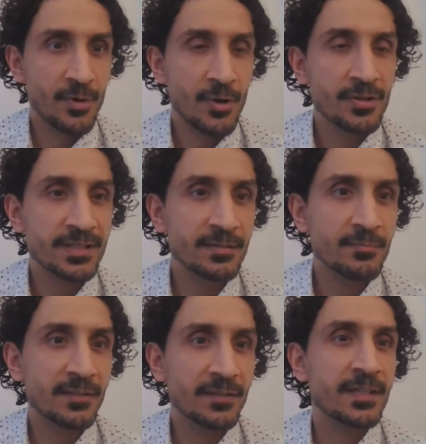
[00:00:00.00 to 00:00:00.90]

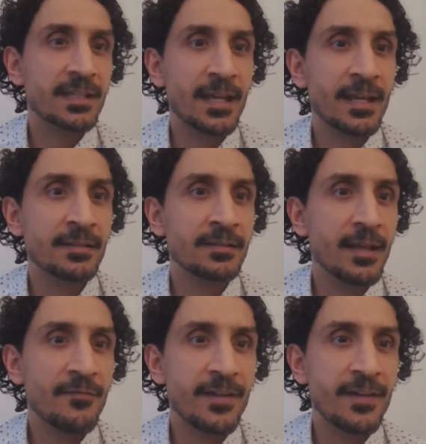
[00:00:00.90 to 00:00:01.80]
person, but we can
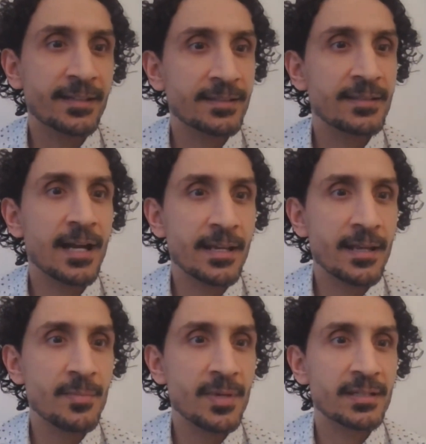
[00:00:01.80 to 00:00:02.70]
affect the
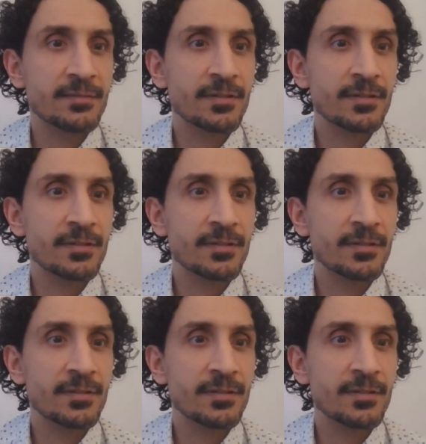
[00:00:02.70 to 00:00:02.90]
dynamic,